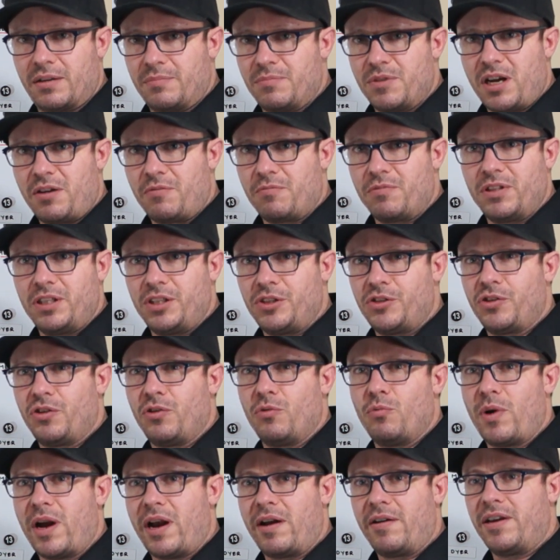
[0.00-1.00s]
I'm not really
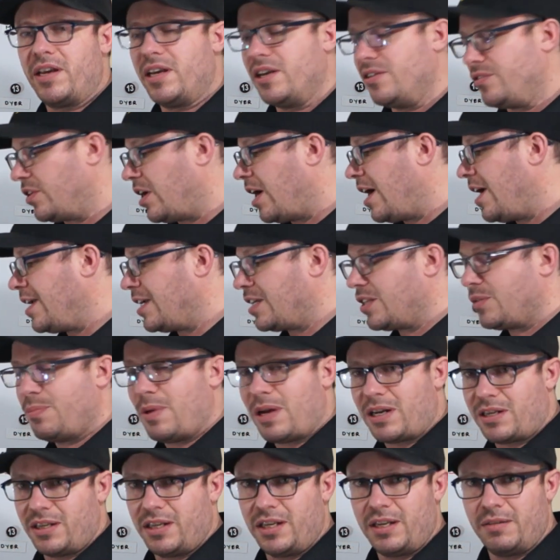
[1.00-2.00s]
sure where he is. I
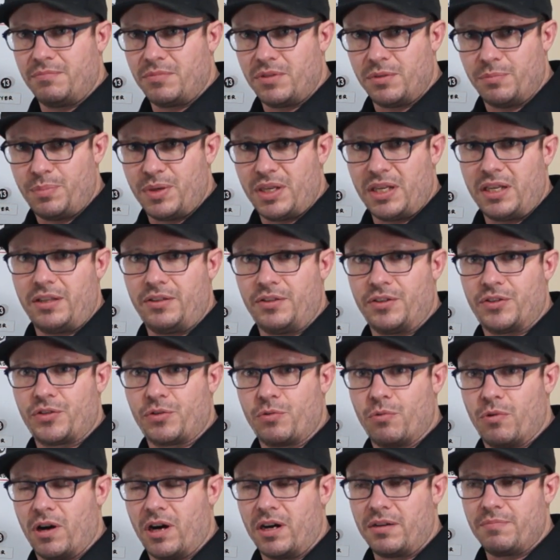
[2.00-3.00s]
expected him to be in the
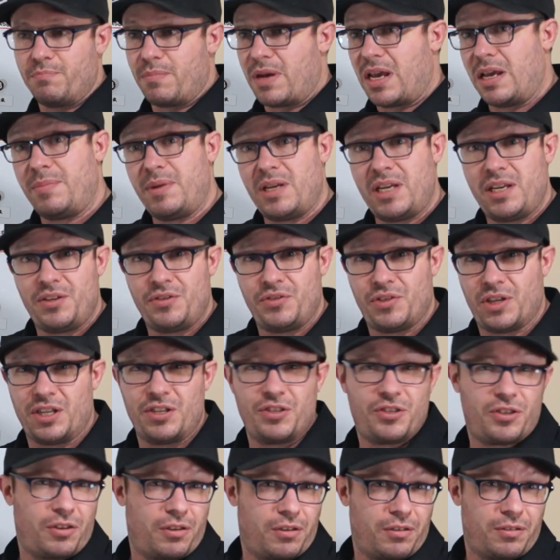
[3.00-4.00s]
squad. Maybe he's
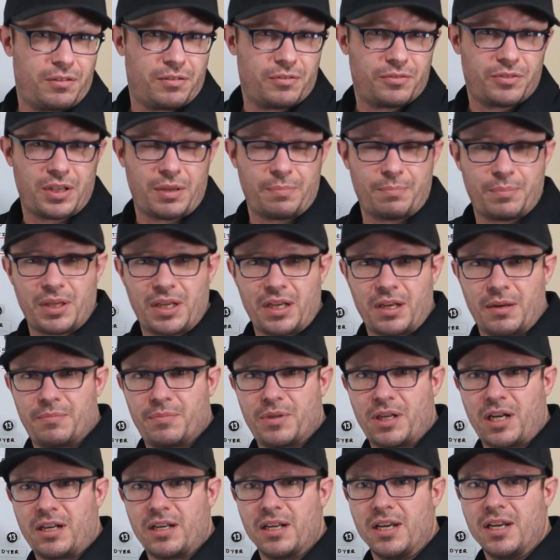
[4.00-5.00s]
injured or something.
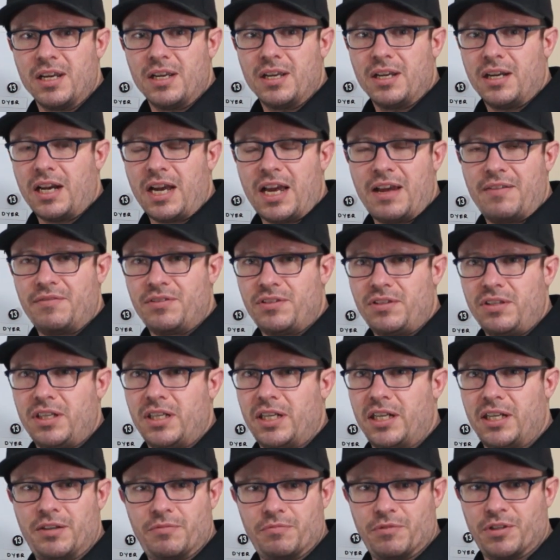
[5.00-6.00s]
I haven't
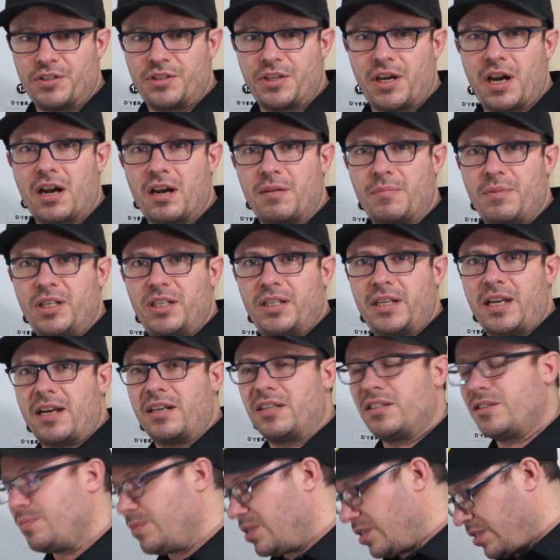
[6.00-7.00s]
seen any retirement
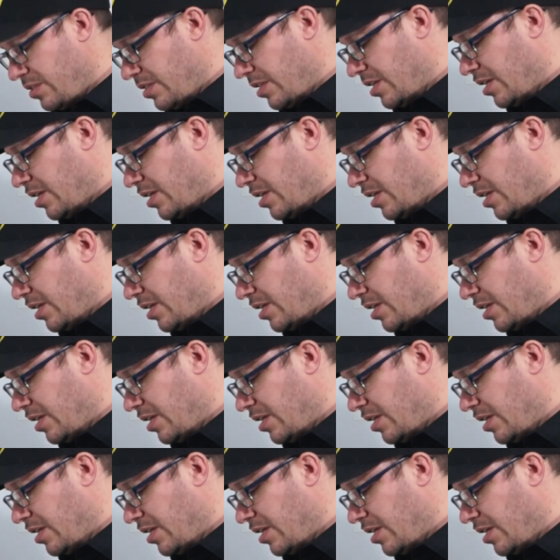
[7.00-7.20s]
announcements.